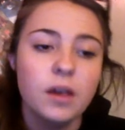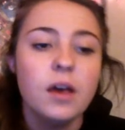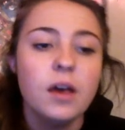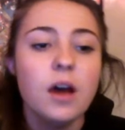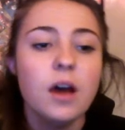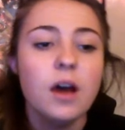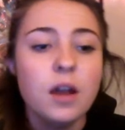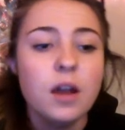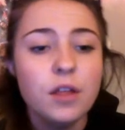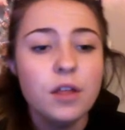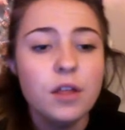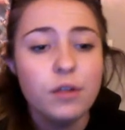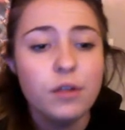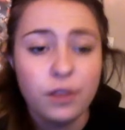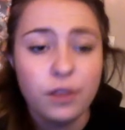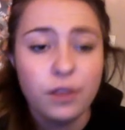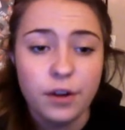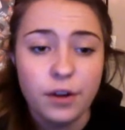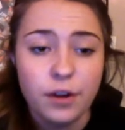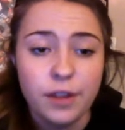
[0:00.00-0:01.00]
Another
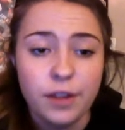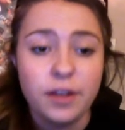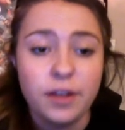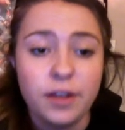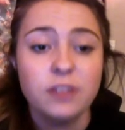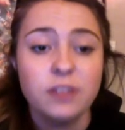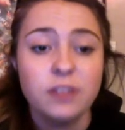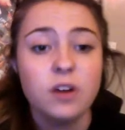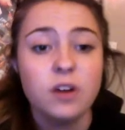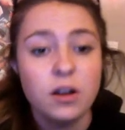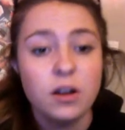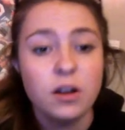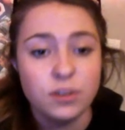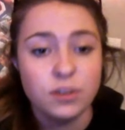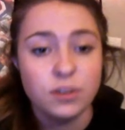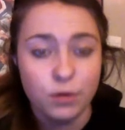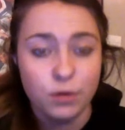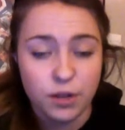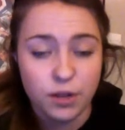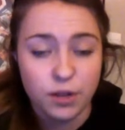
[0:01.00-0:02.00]
theory that is
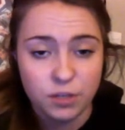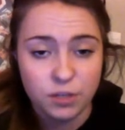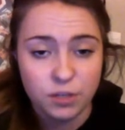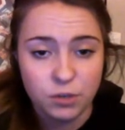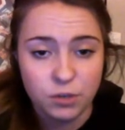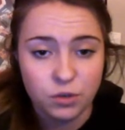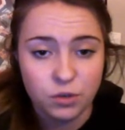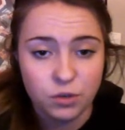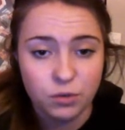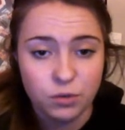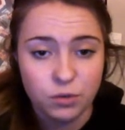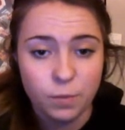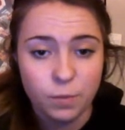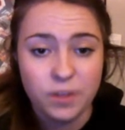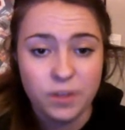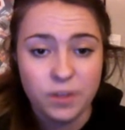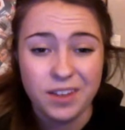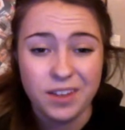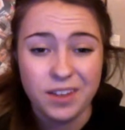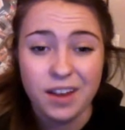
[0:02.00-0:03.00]
also thought to be true
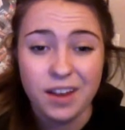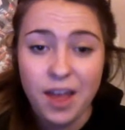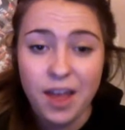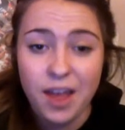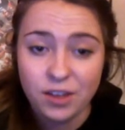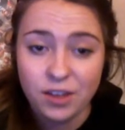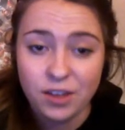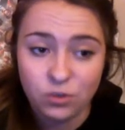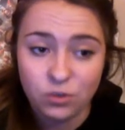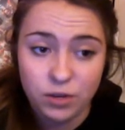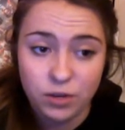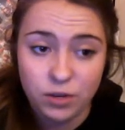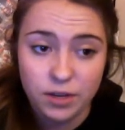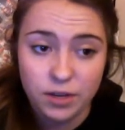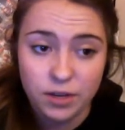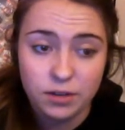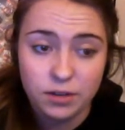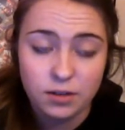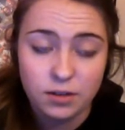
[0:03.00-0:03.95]
is that an asteroid hit.